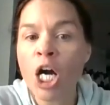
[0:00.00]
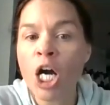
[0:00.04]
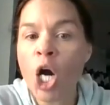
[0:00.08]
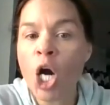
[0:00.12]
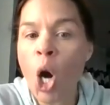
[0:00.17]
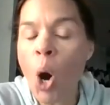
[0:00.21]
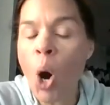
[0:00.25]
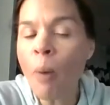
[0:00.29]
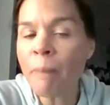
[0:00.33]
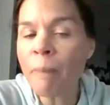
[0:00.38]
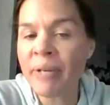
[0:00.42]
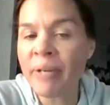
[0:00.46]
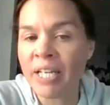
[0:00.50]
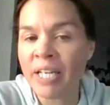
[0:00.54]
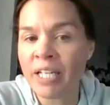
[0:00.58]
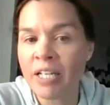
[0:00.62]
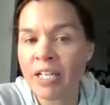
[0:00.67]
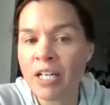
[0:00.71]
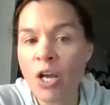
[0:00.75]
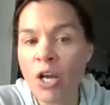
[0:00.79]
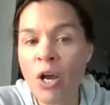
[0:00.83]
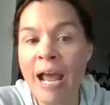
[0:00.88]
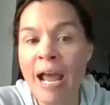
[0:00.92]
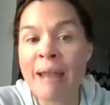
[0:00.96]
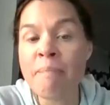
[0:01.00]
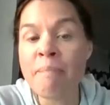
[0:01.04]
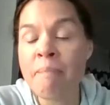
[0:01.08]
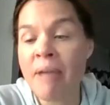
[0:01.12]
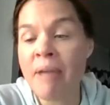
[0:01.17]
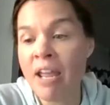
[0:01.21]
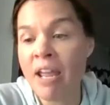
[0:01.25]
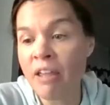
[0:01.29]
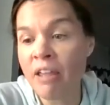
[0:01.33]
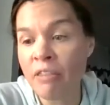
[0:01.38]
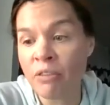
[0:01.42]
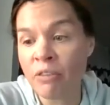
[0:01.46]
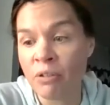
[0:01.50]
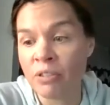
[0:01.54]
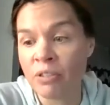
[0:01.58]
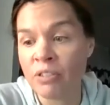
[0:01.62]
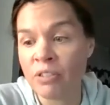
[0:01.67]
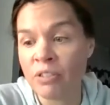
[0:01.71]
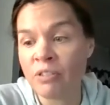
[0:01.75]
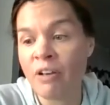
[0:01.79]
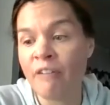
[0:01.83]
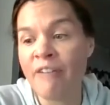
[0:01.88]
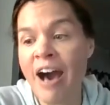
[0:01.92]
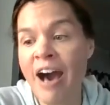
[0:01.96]
Coping and
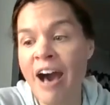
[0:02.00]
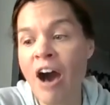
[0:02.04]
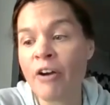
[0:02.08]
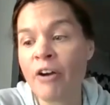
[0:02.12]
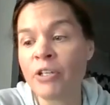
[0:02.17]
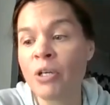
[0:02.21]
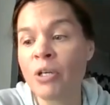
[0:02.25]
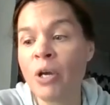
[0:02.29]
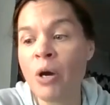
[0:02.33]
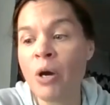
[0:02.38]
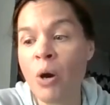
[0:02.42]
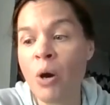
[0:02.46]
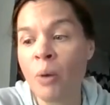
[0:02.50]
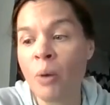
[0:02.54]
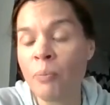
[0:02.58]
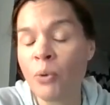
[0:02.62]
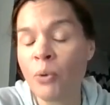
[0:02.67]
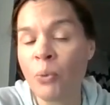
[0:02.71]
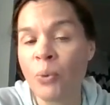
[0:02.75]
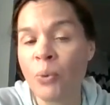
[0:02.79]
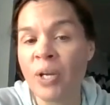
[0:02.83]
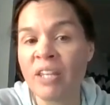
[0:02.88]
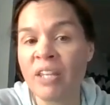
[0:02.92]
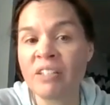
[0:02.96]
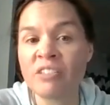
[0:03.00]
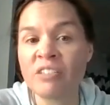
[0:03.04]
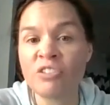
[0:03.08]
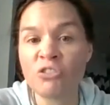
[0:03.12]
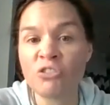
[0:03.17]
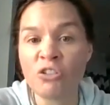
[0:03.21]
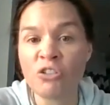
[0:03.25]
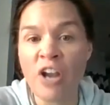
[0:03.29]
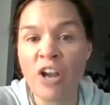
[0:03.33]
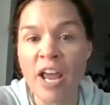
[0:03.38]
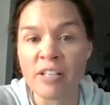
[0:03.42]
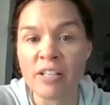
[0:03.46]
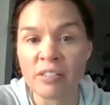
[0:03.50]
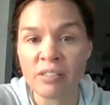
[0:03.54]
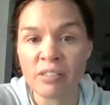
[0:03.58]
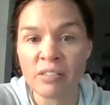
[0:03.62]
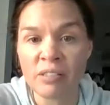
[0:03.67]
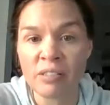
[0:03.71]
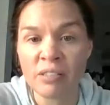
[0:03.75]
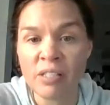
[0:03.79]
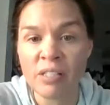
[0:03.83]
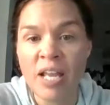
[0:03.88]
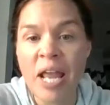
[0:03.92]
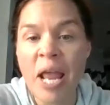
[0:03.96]
methods of how you cope with
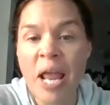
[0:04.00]
stress.